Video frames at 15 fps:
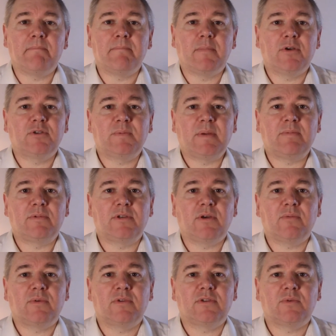Most people
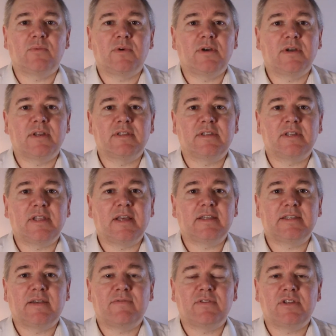don't want to work until they're
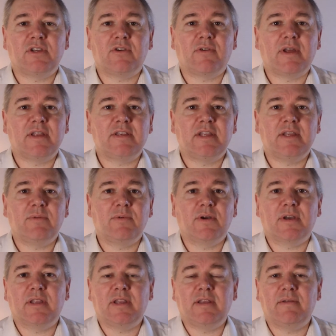70 or 80,
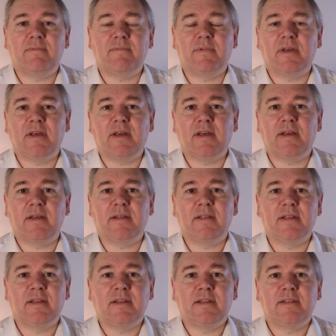working in
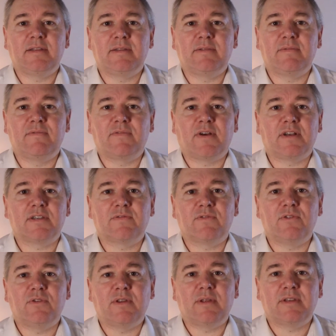fast
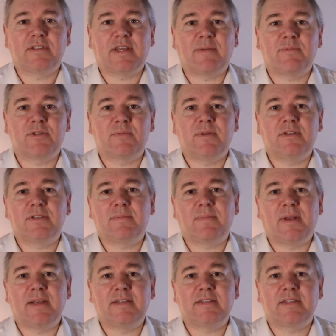food establishments and
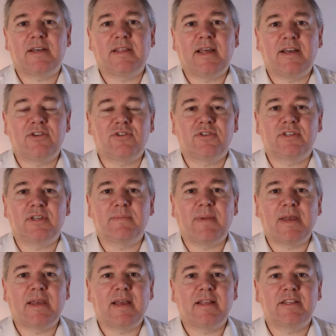places like that just to
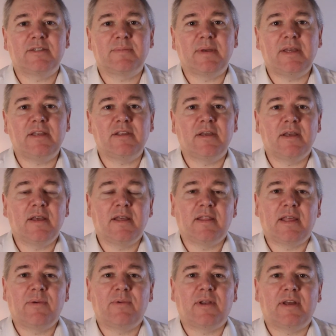make ends meet.
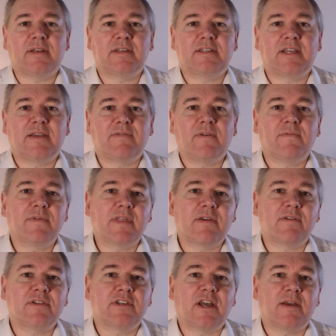They would like to save up for their
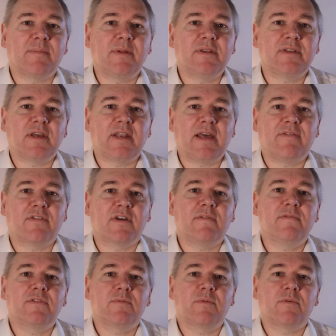retirement and have a
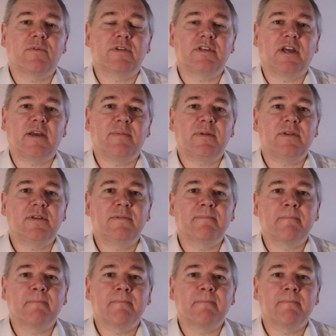comfortable retirement.